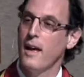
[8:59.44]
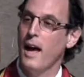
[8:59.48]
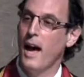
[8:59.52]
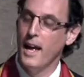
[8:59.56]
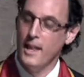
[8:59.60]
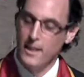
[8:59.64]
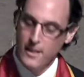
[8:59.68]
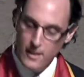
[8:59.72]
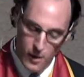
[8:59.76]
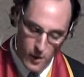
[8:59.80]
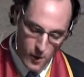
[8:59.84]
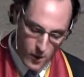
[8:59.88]
I
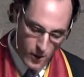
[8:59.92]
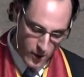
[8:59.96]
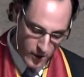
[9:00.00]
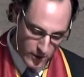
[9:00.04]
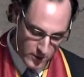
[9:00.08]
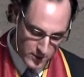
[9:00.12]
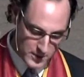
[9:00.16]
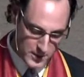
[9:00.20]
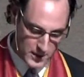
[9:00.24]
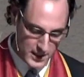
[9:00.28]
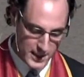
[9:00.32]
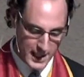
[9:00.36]

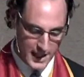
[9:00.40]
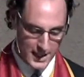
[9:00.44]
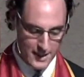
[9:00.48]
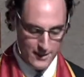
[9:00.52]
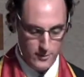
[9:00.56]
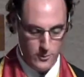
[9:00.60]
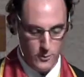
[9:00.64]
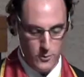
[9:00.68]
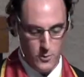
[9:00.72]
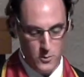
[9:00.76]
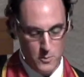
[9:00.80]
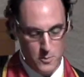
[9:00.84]
long to get
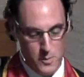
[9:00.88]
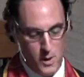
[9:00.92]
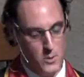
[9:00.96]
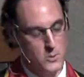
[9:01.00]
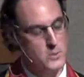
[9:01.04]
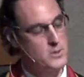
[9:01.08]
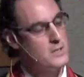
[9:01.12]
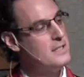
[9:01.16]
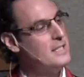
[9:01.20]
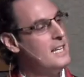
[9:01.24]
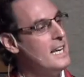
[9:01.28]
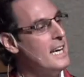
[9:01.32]
through
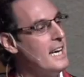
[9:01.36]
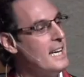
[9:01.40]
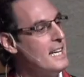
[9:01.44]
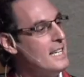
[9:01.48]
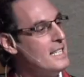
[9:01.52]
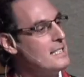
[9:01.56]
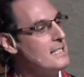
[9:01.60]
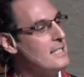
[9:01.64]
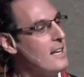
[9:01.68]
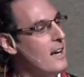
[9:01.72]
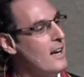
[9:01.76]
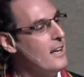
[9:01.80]
most
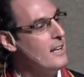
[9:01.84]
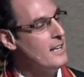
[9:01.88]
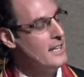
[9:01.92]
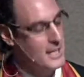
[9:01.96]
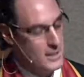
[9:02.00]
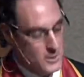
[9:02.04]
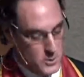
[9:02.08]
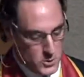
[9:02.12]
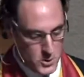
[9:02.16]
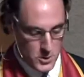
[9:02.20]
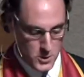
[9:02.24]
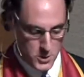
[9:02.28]
days
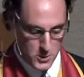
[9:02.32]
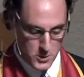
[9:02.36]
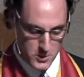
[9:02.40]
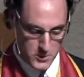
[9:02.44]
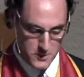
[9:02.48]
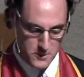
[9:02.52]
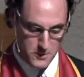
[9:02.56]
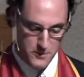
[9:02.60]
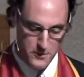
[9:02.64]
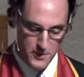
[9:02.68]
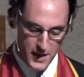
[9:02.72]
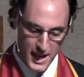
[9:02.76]

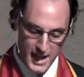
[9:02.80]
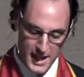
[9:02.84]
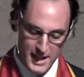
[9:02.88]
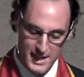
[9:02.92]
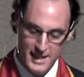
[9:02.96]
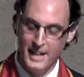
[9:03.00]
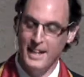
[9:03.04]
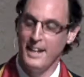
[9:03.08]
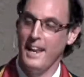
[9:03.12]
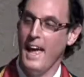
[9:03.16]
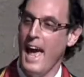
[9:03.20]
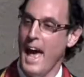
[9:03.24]
uninjured, fed,
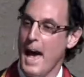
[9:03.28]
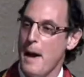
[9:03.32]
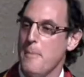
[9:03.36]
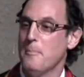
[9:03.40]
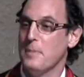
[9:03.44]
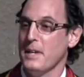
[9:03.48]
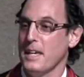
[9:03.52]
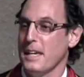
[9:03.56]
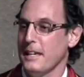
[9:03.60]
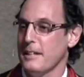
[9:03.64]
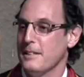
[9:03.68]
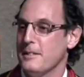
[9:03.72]
and
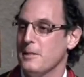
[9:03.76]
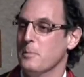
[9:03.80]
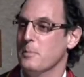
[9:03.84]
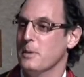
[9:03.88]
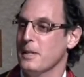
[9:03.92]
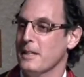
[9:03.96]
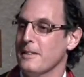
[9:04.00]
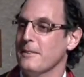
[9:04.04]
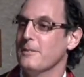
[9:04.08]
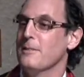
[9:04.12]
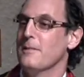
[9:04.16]
happy, to be